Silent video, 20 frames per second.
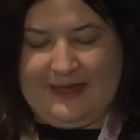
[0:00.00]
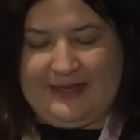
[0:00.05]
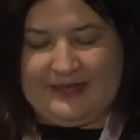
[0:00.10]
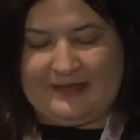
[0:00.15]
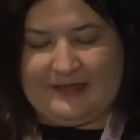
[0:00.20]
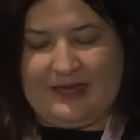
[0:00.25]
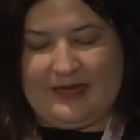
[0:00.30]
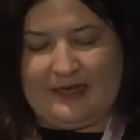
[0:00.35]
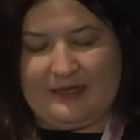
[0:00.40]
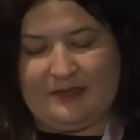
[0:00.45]

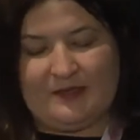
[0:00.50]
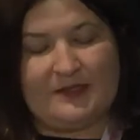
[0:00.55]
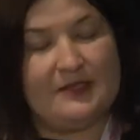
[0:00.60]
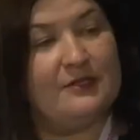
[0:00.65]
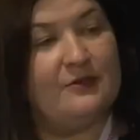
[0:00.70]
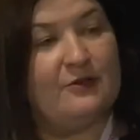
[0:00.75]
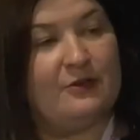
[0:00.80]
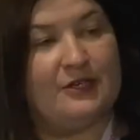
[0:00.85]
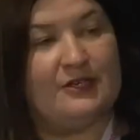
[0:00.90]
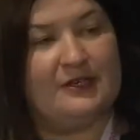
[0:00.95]
and
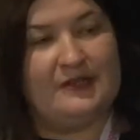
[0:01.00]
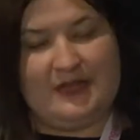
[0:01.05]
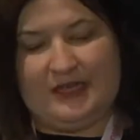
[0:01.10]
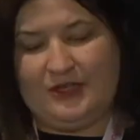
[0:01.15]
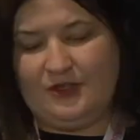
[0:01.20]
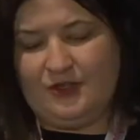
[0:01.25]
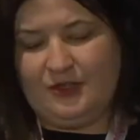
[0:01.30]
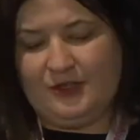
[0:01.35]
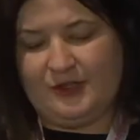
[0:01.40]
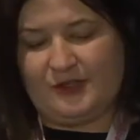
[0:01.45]
an
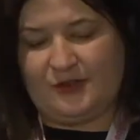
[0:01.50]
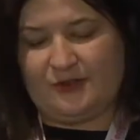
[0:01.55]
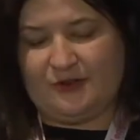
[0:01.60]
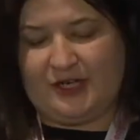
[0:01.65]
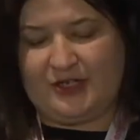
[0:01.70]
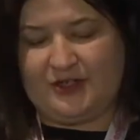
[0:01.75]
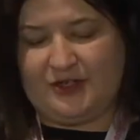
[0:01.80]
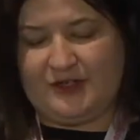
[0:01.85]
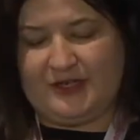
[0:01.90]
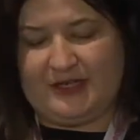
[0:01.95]
organizational
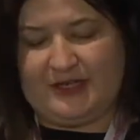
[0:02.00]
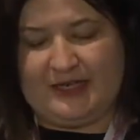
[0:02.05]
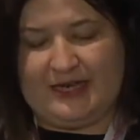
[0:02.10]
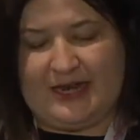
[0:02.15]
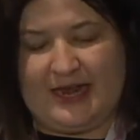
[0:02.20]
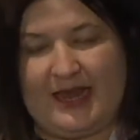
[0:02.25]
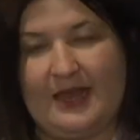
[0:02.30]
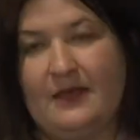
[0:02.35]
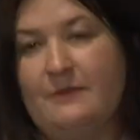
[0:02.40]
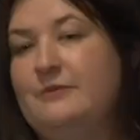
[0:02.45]
structure that
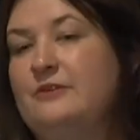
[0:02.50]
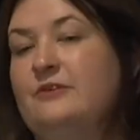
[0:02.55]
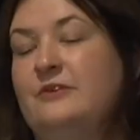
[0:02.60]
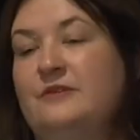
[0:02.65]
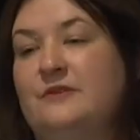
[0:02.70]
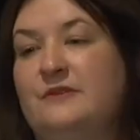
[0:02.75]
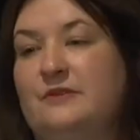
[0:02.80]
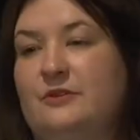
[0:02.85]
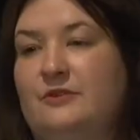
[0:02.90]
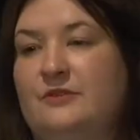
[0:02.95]

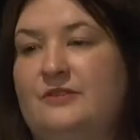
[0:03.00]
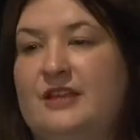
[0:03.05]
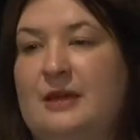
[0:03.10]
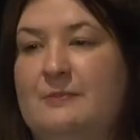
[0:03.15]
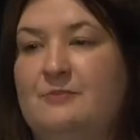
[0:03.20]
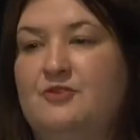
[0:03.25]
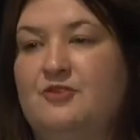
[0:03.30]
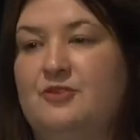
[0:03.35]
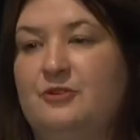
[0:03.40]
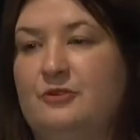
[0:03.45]
enables
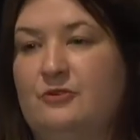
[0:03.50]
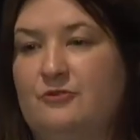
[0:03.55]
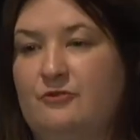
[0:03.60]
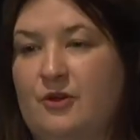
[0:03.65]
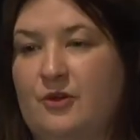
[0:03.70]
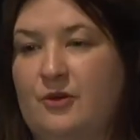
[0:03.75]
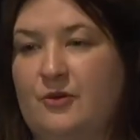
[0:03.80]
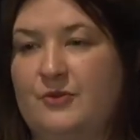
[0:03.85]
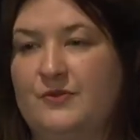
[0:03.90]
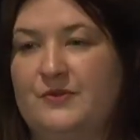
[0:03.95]
conceptual
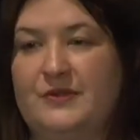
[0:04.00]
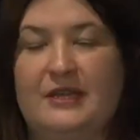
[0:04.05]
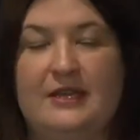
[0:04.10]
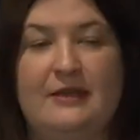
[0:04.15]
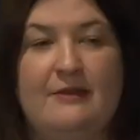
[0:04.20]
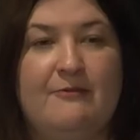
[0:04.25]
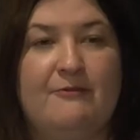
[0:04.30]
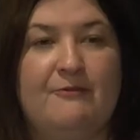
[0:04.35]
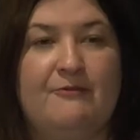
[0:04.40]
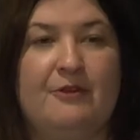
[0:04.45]
growth
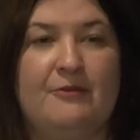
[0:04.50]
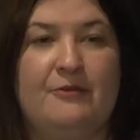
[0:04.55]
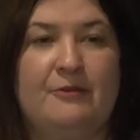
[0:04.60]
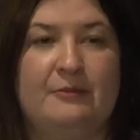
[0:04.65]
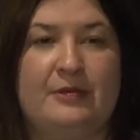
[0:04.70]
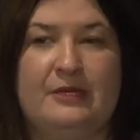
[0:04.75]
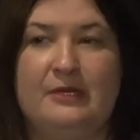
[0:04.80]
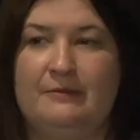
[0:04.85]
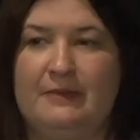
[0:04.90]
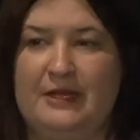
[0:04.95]
even from the
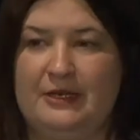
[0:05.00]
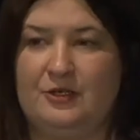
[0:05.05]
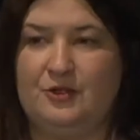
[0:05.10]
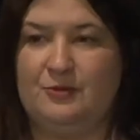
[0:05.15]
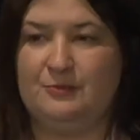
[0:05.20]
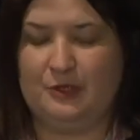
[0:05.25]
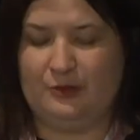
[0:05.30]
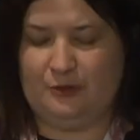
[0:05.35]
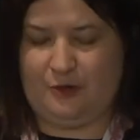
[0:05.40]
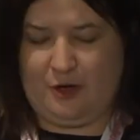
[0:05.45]
middle
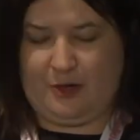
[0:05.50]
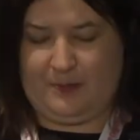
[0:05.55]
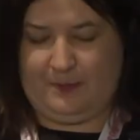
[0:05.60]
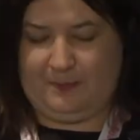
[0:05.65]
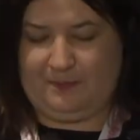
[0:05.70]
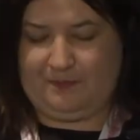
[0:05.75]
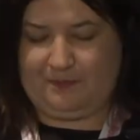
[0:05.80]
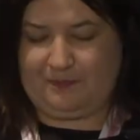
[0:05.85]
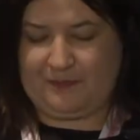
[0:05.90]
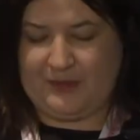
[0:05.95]
management on.
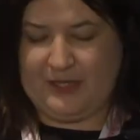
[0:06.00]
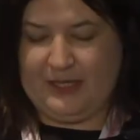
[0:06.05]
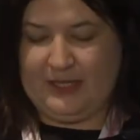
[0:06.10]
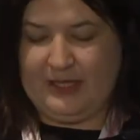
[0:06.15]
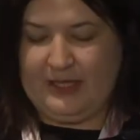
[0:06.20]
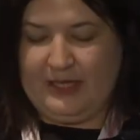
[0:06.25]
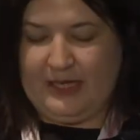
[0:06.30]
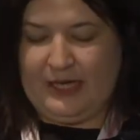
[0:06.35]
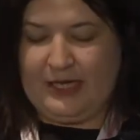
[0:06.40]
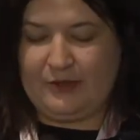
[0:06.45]

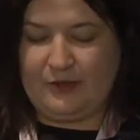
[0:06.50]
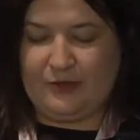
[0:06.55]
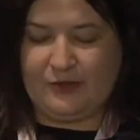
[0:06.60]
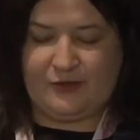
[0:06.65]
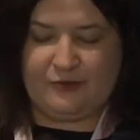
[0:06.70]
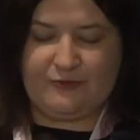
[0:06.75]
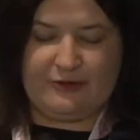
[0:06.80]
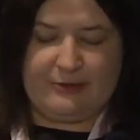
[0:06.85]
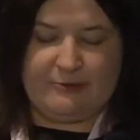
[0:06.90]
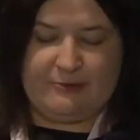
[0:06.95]
It
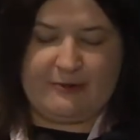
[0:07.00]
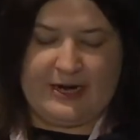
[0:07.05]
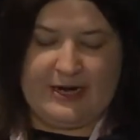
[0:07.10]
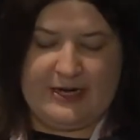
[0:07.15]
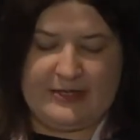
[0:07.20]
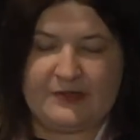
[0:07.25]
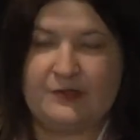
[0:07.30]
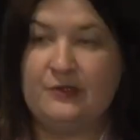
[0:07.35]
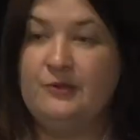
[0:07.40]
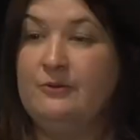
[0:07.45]
also
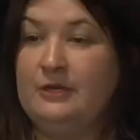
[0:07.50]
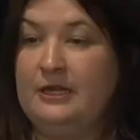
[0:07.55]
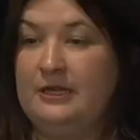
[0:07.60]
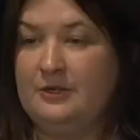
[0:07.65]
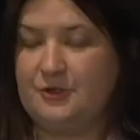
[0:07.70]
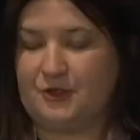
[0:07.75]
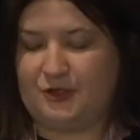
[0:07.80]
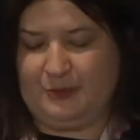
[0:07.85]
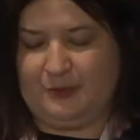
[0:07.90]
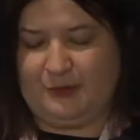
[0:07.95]
requires new
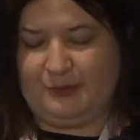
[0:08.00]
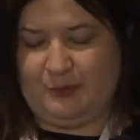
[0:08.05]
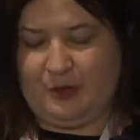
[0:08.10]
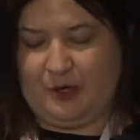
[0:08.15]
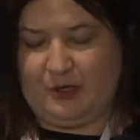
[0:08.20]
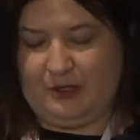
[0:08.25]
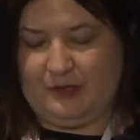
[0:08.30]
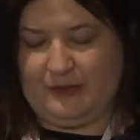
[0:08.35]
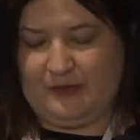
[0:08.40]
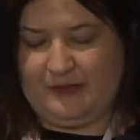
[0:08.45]
leadership
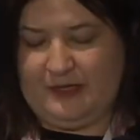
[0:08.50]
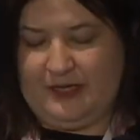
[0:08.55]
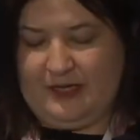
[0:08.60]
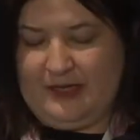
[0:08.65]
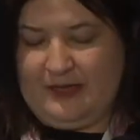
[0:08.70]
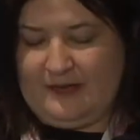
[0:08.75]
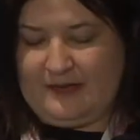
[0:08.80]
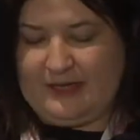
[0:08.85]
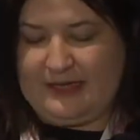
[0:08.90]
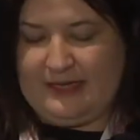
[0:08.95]
models
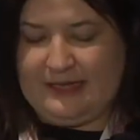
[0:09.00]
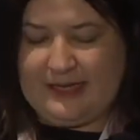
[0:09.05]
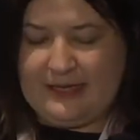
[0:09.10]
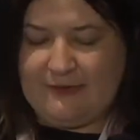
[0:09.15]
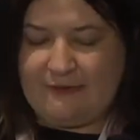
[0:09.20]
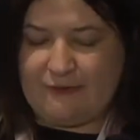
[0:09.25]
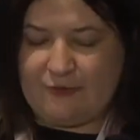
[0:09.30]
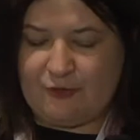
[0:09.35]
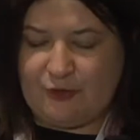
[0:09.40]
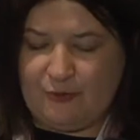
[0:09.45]
that
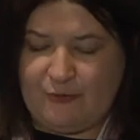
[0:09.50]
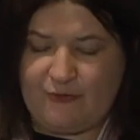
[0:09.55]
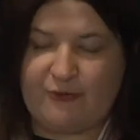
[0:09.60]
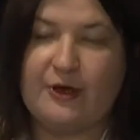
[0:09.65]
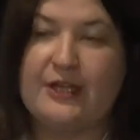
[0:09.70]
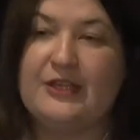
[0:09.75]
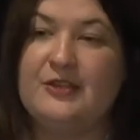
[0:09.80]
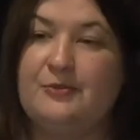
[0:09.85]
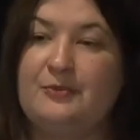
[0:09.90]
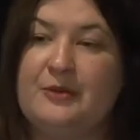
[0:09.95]
leave room
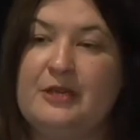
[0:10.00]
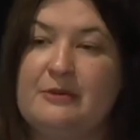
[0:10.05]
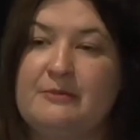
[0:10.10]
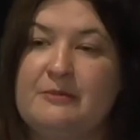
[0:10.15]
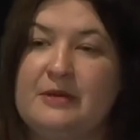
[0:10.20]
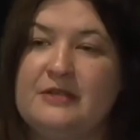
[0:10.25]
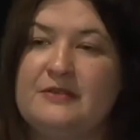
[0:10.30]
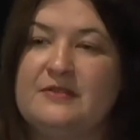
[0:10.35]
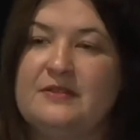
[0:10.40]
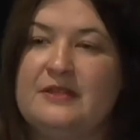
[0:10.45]
for
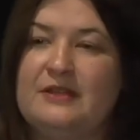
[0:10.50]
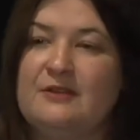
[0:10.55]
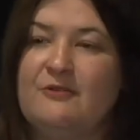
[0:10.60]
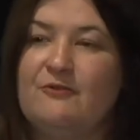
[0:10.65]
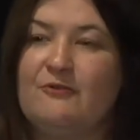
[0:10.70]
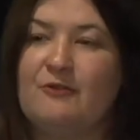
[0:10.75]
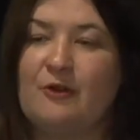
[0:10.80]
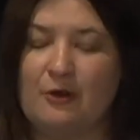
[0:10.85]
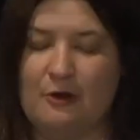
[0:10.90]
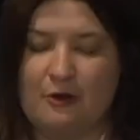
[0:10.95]
experimenting,
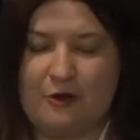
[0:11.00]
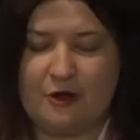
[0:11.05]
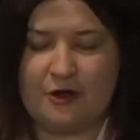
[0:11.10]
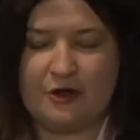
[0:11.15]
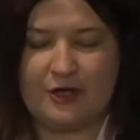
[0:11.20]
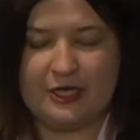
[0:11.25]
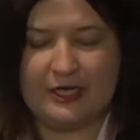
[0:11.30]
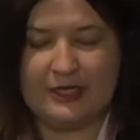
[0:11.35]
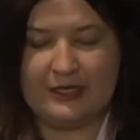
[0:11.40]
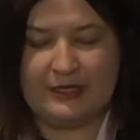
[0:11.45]
for
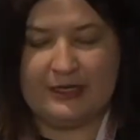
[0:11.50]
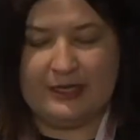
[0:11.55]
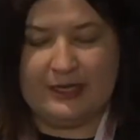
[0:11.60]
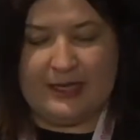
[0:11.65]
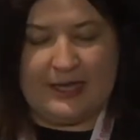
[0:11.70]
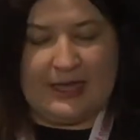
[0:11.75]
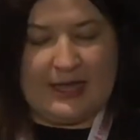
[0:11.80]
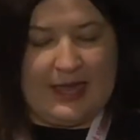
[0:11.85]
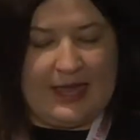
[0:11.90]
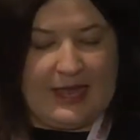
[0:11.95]
learning,
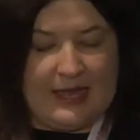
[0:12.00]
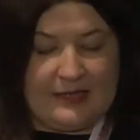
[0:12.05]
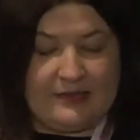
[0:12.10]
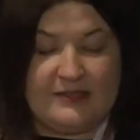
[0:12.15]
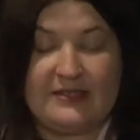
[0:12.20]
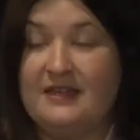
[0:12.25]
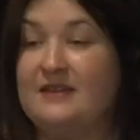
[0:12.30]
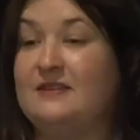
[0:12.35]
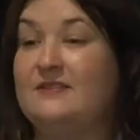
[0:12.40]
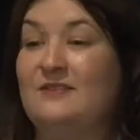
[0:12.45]
and
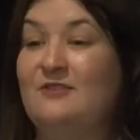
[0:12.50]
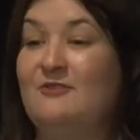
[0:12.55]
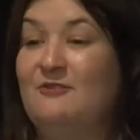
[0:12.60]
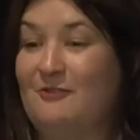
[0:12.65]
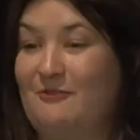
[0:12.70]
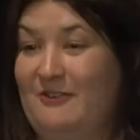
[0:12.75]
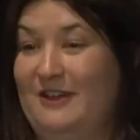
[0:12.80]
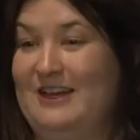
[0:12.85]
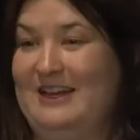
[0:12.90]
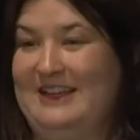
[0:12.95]
yes,
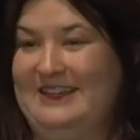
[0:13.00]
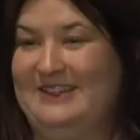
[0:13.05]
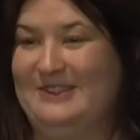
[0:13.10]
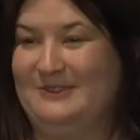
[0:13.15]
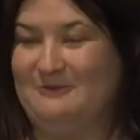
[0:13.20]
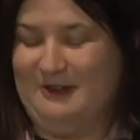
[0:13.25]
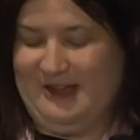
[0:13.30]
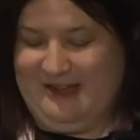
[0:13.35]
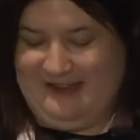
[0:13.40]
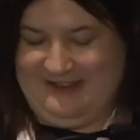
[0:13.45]
for failing as well.